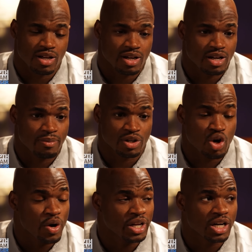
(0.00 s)
um, and
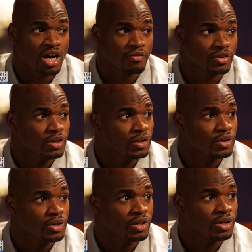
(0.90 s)
go in and comfort
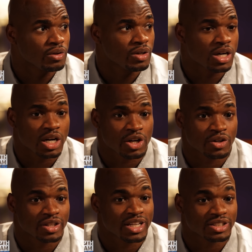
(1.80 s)
her, you know, hug
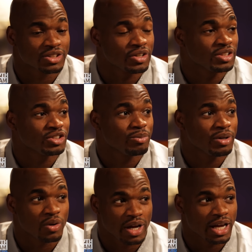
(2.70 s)
her, kiss her, it's gonna
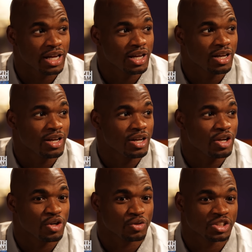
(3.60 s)
be okay.
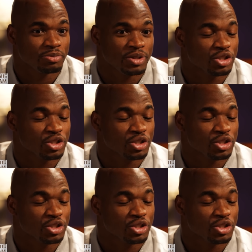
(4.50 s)
You know, just be